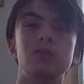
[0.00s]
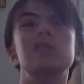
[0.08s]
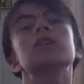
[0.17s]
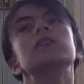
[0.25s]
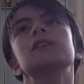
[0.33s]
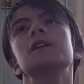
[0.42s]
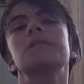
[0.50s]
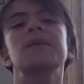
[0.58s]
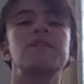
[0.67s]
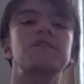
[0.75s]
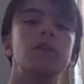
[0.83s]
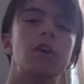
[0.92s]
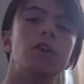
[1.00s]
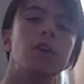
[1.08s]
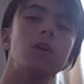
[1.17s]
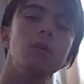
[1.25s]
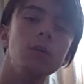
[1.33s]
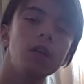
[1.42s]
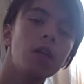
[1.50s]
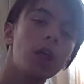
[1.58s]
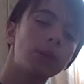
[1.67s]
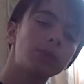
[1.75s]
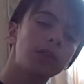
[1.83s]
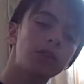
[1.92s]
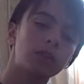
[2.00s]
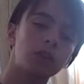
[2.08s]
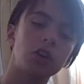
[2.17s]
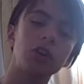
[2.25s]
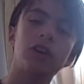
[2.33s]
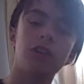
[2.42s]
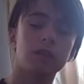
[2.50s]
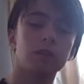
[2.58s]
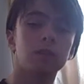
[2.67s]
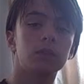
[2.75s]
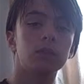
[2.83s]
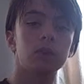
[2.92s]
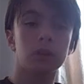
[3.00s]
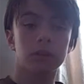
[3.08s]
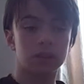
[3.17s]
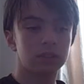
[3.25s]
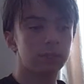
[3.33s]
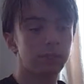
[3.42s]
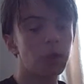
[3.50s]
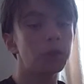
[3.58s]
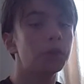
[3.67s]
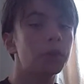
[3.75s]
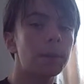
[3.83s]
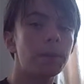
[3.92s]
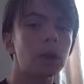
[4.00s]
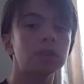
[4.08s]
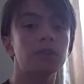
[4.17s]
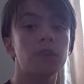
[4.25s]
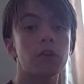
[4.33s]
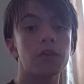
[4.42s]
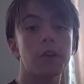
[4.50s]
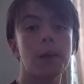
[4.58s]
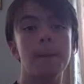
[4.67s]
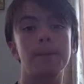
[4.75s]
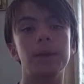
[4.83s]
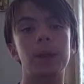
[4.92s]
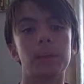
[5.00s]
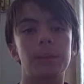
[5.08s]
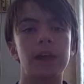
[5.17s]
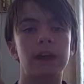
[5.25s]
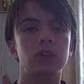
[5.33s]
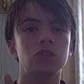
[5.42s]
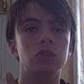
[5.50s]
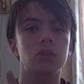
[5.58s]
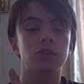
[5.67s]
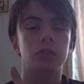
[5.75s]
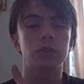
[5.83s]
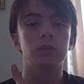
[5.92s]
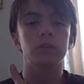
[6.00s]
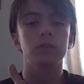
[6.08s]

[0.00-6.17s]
technically be a Fearow up to level 30, you can put you can box it forever and bring back your Charizard.